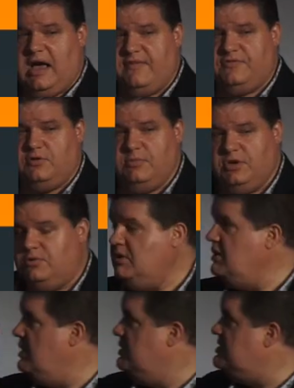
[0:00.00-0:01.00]
after a meal,
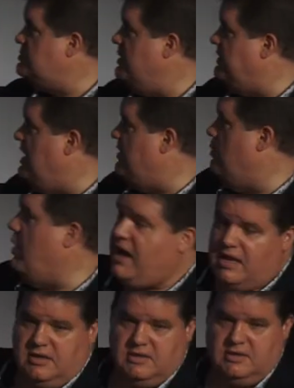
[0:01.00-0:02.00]
this went the other
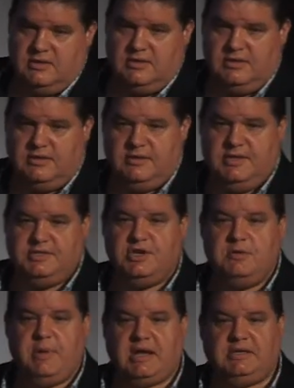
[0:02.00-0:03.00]
way. It
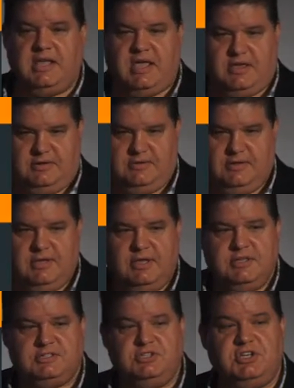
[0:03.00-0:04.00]
turned back down,
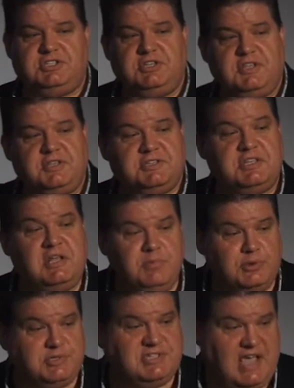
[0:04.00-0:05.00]
suggesting that there's an
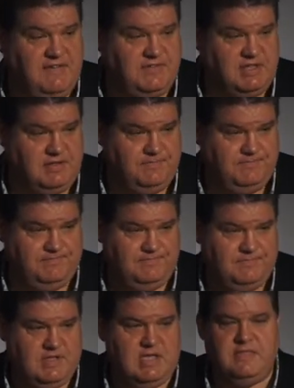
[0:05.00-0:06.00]
inbuilt safety
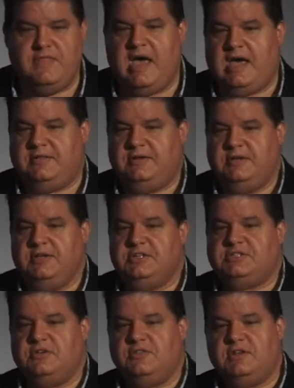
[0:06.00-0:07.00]
in that,
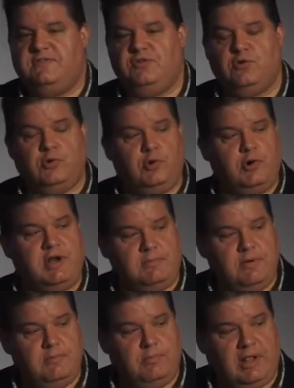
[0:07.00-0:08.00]
so that if your
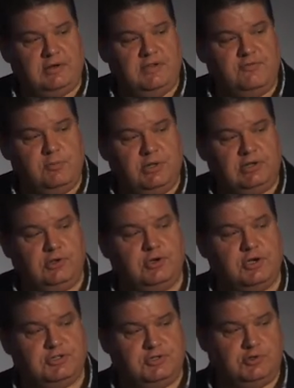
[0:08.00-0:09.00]
blood
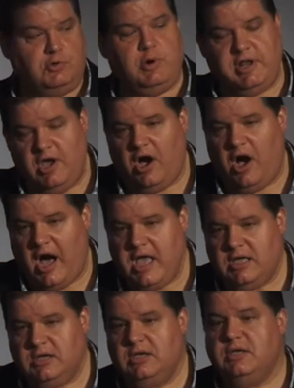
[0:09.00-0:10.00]
glucose is already high,